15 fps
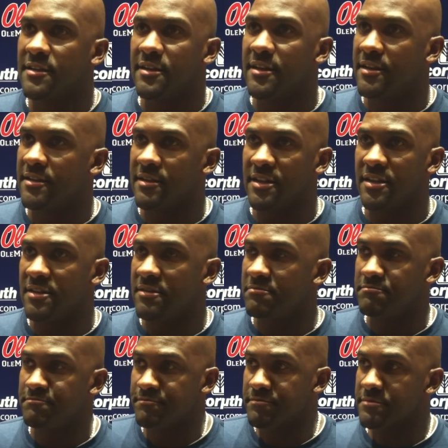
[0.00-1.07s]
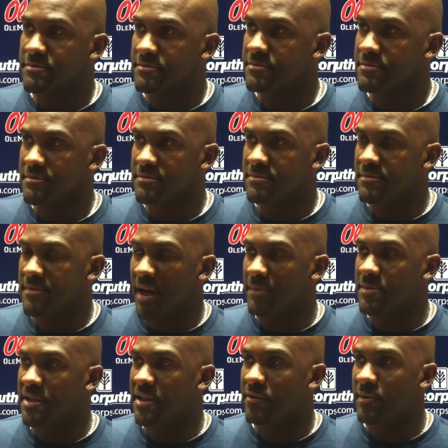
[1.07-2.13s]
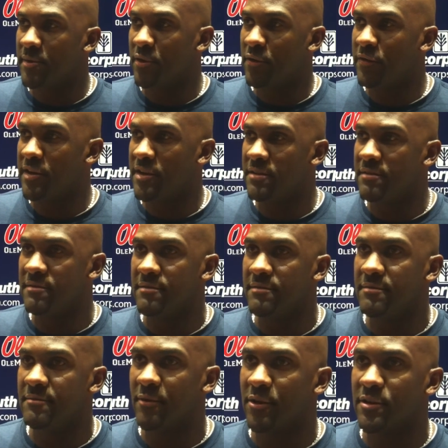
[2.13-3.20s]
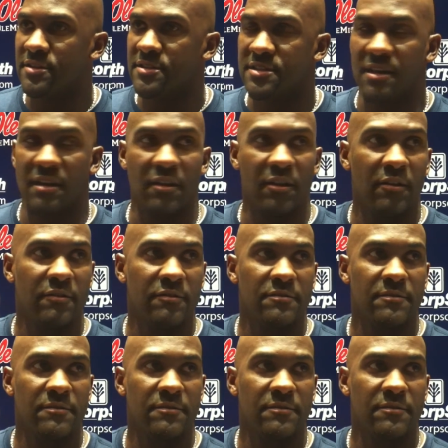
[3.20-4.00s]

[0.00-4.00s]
and he hopped in with both feet and working his tail off.